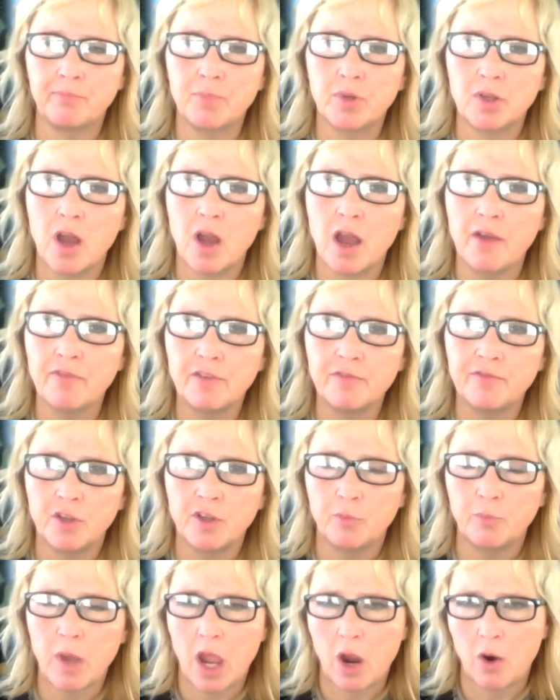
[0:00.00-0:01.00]
but often
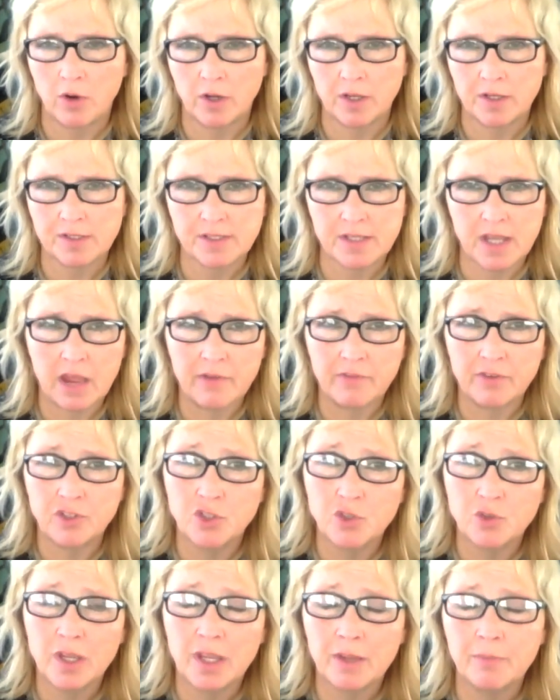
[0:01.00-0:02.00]
feel powerless to have a
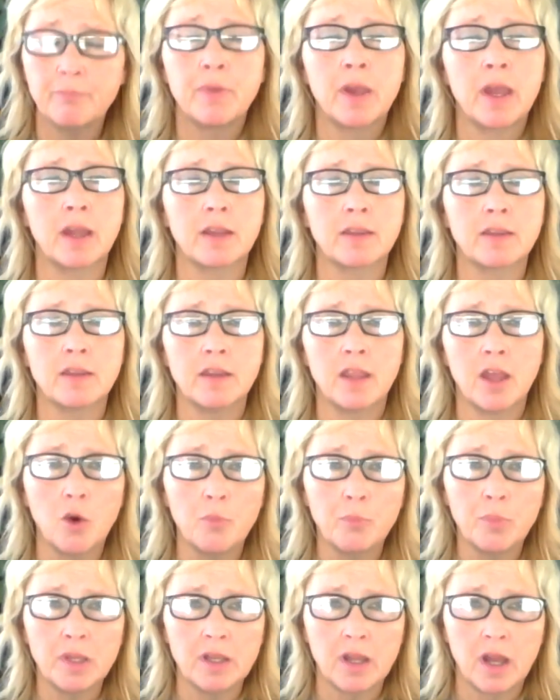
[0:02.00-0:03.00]
true impact in
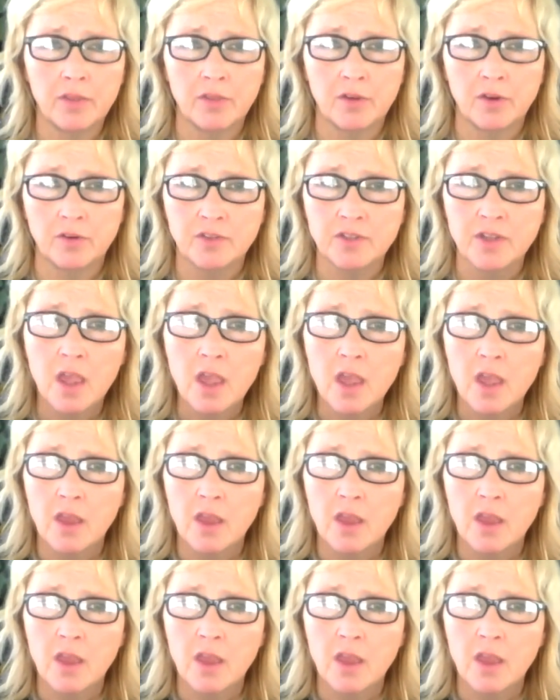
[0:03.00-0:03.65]
helping others